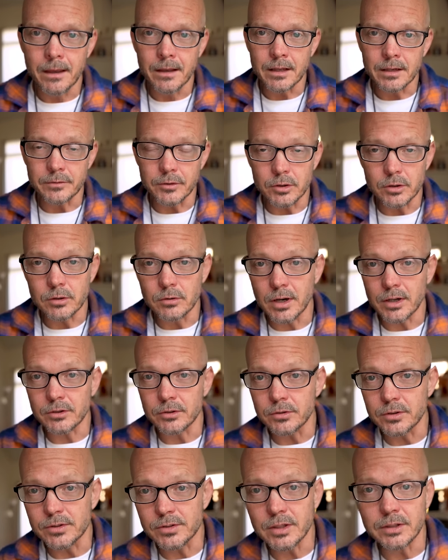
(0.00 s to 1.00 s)
And if you can go out
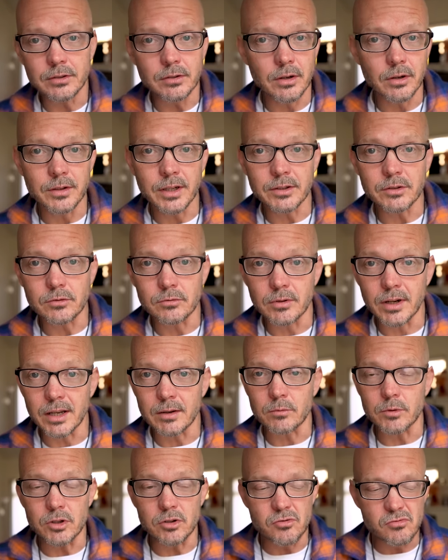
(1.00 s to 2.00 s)
and do this on your own, that's
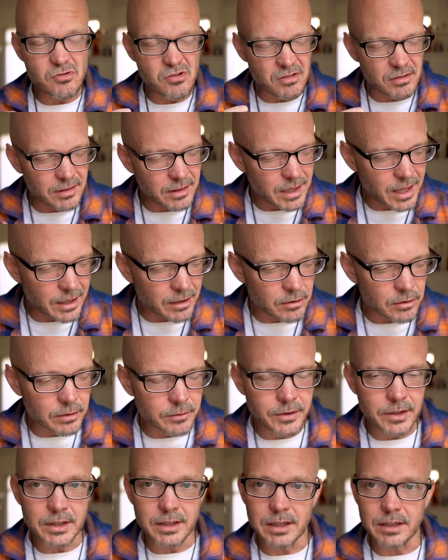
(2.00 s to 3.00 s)
great. When you can let go
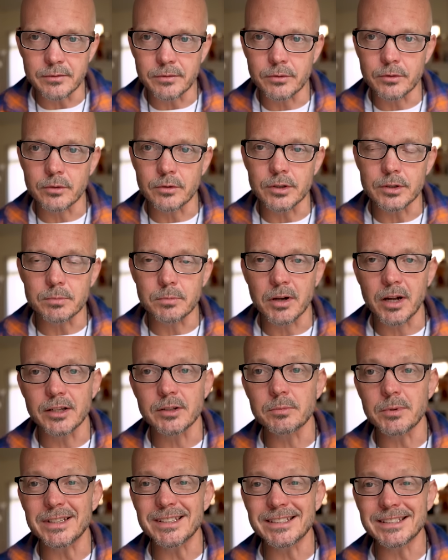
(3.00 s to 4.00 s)
of the need for a
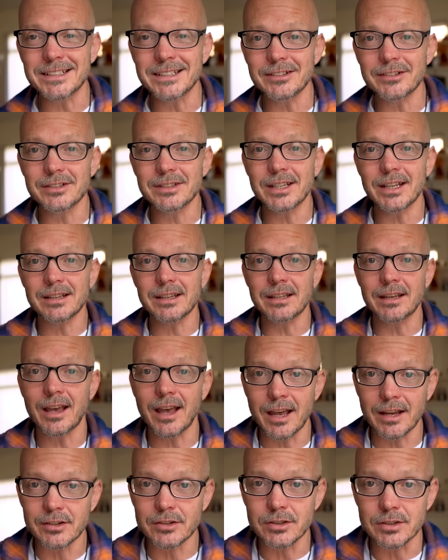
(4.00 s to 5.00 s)
response, but still take the
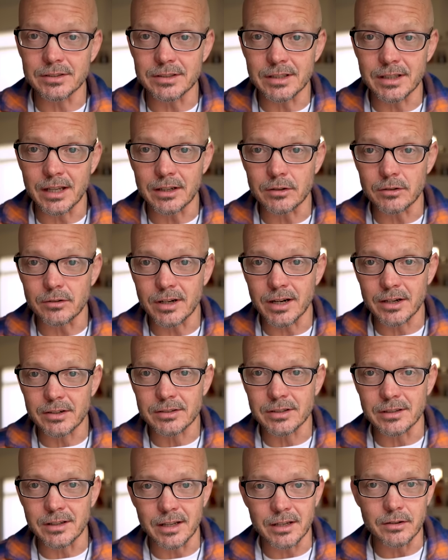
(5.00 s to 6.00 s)
actions in that
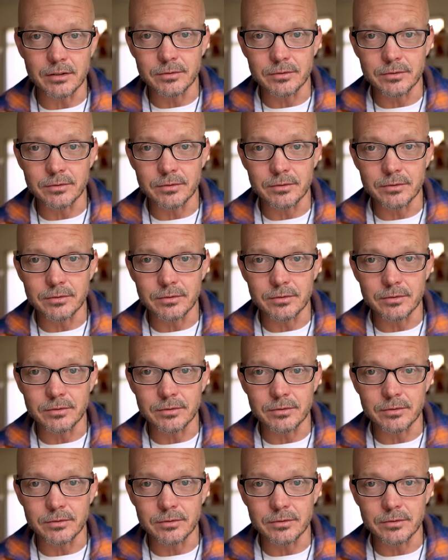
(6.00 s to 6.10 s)
direction, like